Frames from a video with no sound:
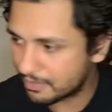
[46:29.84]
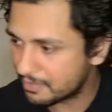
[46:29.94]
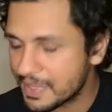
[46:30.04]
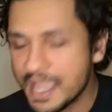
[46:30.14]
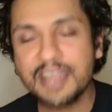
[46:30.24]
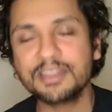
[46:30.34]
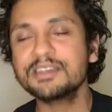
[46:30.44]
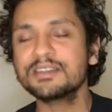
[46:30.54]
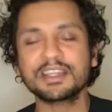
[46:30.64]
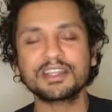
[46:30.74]
man, this
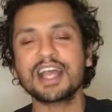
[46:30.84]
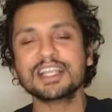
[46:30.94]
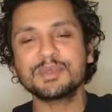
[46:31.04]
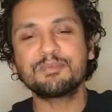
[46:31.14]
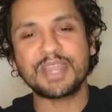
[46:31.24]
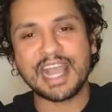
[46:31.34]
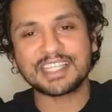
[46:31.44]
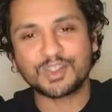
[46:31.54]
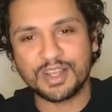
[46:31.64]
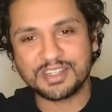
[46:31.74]
is like you're asking me big ass
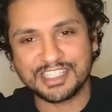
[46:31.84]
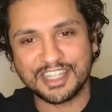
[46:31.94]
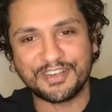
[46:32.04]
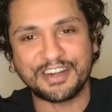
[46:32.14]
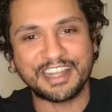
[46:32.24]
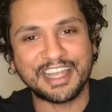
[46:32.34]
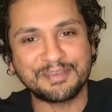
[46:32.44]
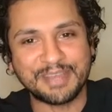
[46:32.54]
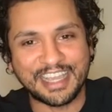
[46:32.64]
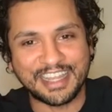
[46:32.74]
questions at the very end,
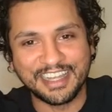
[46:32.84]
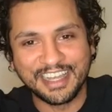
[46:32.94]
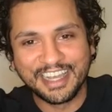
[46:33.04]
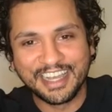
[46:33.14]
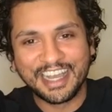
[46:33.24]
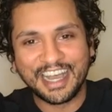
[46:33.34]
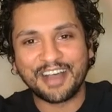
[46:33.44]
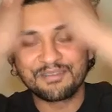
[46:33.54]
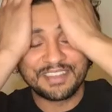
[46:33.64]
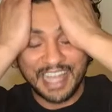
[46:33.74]
man.
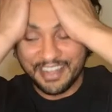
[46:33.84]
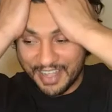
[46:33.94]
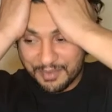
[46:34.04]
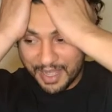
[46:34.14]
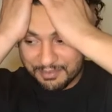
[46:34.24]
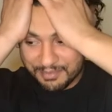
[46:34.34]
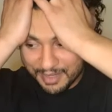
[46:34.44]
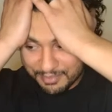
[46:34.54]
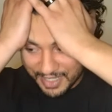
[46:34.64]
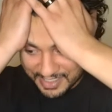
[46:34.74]

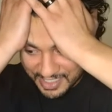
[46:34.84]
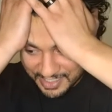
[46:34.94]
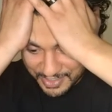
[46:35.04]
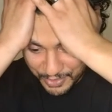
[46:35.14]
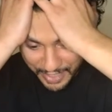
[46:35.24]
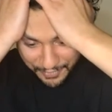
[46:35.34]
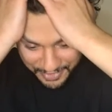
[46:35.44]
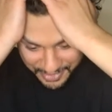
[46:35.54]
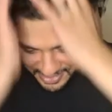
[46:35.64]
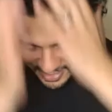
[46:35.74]
It's too late for
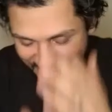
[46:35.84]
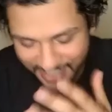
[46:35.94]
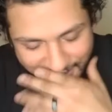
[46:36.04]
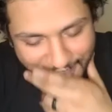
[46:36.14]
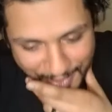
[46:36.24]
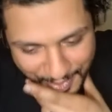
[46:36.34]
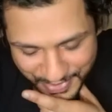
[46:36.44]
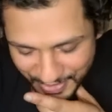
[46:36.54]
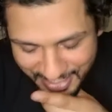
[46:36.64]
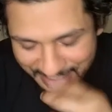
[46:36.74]
this shit. I'm
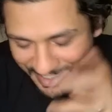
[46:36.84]
sorry.